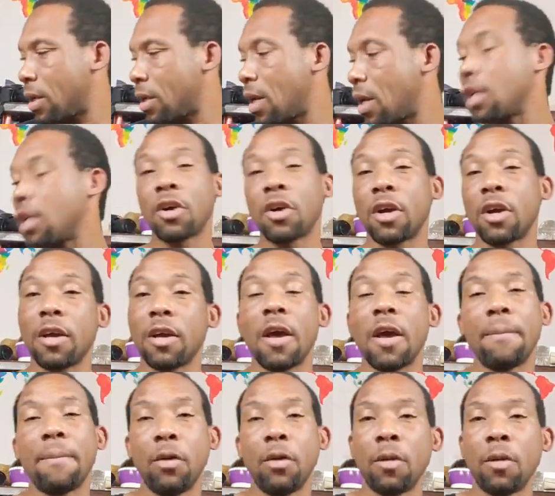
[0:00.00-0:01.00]
sorry,
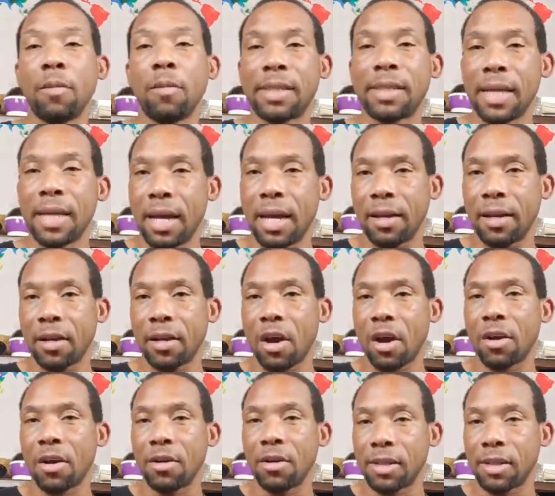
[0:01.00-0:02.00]
mutable sign,
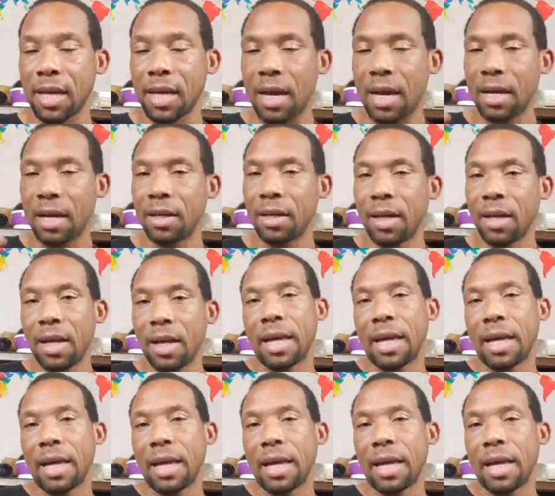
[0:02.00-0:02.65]
cardinal sign,